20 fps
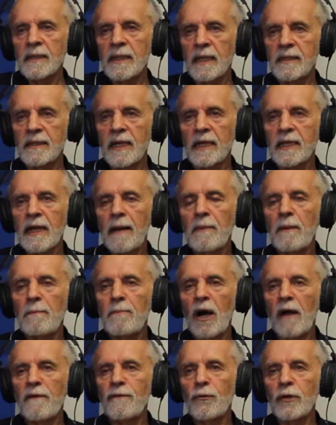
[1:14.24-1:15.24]
that they come and
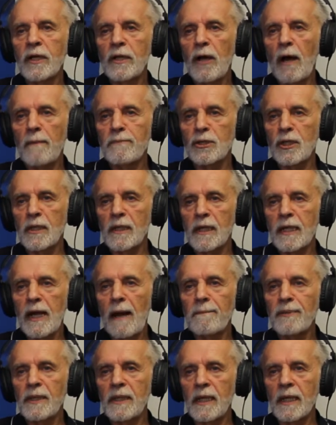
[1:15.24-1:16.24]
buy 49% of the
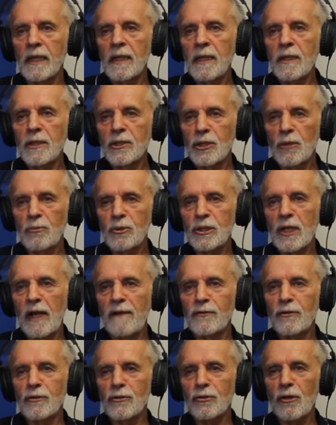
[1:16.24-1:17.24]
company, so we still
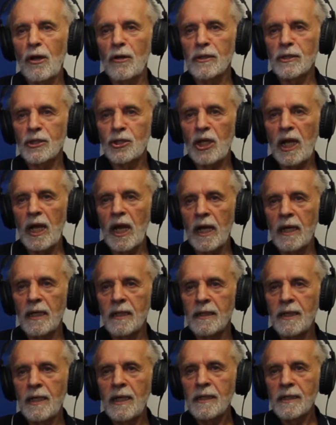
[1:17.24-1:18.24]
have a controlling share.
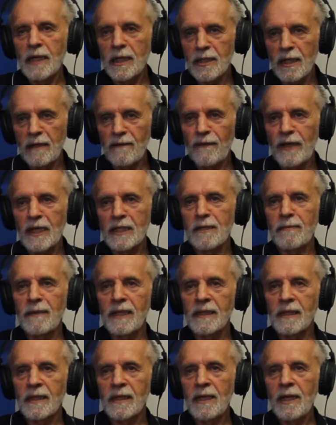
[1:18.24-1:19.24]
That's an
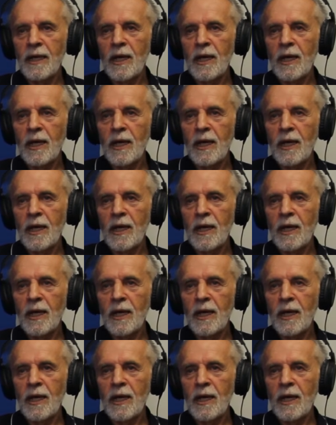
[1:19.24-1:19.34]
investment.